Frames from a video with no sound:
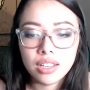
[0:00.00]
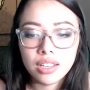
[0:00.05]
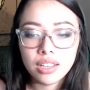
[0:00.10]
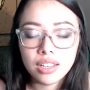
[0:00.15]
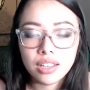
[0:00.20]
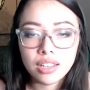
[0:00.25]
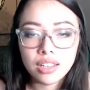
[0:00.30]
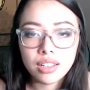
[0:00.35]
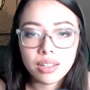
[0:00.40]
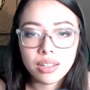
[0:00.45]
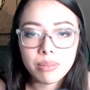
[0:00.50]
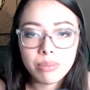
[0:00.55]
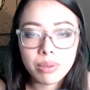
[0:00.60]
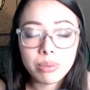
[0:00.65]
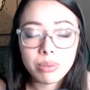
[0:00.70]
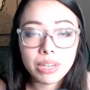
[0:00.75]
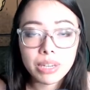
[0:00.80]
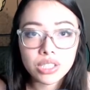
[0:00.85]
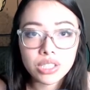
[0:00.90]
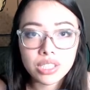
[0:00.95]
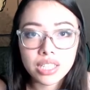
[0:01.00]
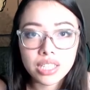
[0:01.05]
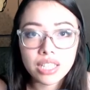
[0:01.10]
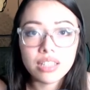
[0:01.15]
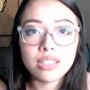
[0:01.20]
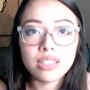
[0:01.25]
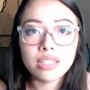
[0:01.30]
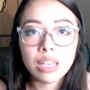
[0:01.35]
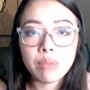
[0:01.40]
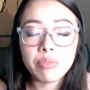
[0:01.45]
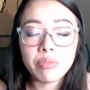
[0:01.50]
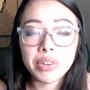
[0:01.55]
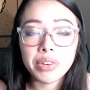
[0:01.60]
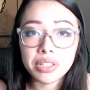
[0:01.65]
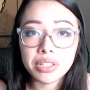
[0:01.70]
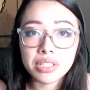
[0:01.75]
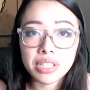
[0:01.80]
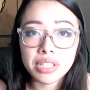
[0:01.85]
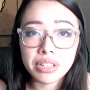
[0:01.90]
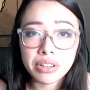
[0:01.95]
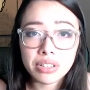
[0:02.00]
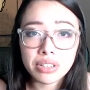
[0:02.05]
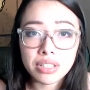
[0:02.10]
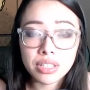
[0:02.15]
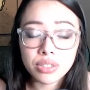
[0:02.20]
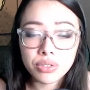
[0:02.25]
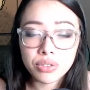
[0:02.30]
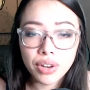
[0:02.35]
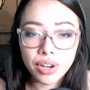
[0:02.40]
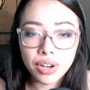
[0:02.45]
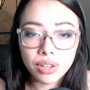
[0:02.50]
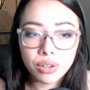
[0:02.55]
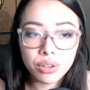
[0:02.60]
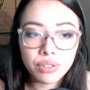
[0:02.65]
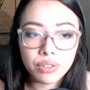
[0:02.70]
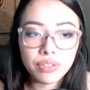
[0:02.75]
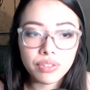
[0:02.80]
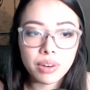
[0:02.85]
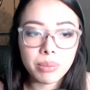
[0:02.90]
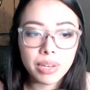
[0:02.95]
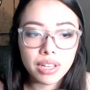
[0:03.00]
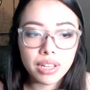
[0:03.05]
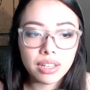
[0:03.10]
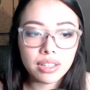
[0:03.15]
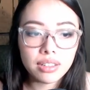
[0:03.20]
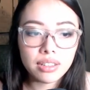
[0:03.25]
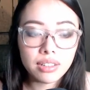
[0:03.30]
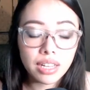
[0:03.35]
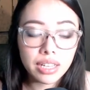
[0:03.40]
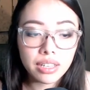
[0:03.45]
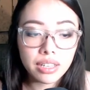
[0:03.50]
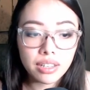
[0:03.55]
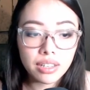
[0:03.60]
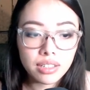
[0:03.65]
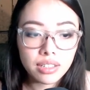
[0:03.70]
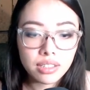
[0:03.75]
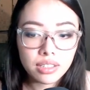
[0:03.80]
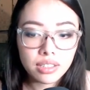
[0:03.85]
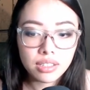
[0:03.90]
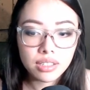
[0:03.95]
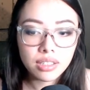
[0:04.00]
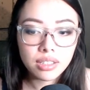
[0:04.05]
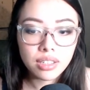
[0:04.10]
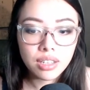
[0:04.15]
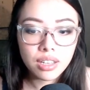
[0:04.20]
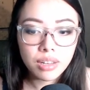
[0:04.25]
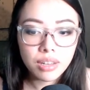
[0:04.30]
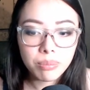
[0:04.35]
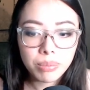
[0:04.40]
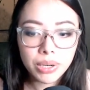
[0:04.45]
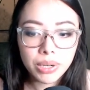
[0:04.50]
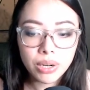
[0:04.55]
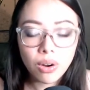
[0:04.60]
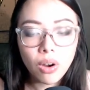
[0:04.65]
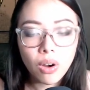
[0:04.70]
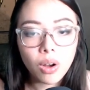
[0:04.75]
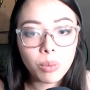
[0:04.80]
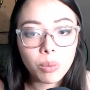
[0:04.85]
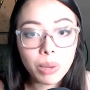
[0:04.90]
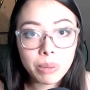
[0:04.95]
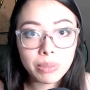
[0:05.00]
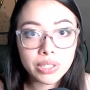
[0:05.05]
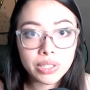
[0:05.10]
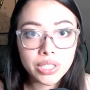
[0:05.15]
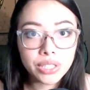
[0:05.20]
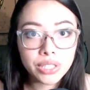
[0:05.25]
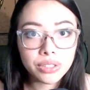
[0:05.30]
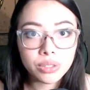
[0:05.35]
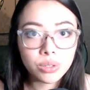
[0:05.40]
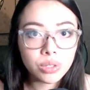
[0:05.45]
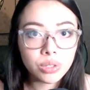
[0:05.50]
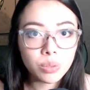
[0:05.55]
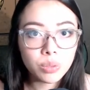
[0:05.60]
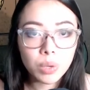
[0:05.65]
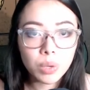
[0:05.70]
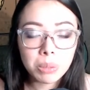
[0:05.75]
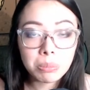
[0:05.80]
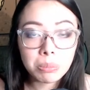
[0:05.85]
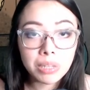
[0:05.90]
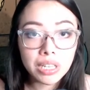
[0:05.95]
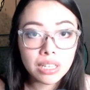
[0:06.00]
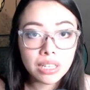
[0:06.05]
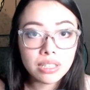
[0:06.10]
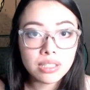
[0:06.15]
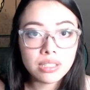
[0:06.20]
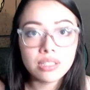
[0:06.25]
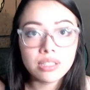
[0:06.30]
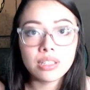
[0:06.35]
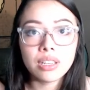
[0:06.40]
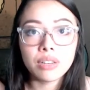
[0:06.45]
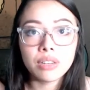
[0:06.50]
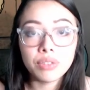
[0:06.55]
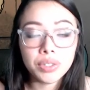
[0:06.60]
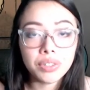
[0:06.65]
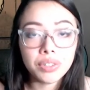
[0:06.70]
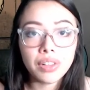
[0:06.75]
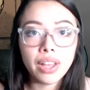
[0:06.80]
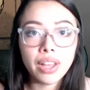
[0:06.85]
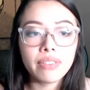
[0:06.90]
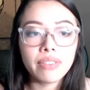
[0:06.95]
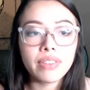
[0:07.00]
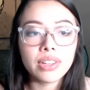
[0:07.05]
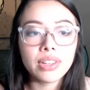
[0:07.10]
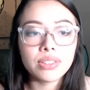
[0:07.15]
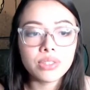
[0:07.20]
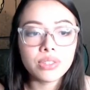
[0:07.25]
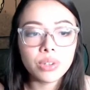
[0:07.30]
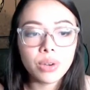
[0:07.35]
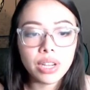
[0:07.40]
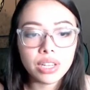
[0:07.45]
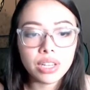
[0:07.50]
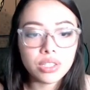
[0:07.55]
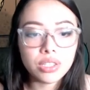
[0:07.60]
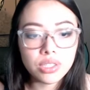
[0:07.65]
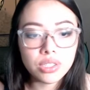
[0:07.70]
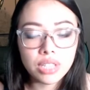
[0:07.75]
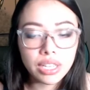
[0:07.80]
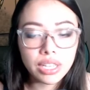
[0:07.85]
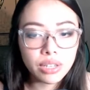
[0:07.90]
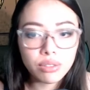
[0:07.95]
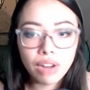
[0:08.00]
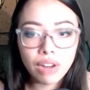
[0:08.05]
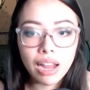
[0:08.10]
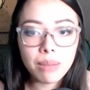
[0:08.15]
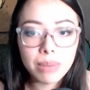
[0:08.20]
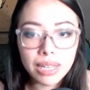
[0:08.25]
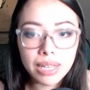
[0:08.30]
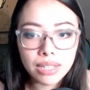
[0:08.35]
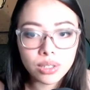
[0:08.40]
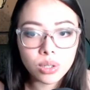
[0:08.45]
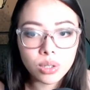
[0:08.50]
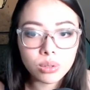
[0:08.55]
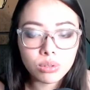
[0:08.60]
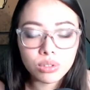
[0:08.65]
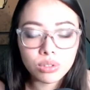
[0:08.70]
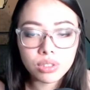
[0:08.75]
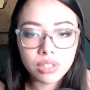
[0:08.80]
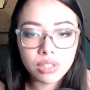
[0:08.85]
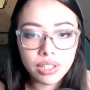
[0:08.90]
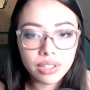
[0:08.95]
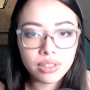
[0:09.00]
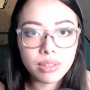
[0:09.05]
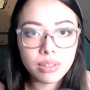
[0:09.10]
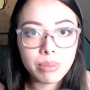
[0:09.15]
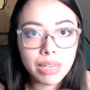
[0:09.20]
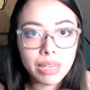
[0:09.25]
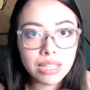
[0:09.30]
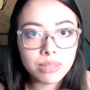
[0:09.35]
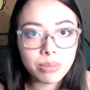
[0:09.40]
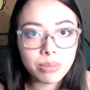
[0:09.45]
Maybe I should take this game very seriously and try to learn from it. Like, put all my materials in one place in real life, and so I can just like grab it and go to like the basement or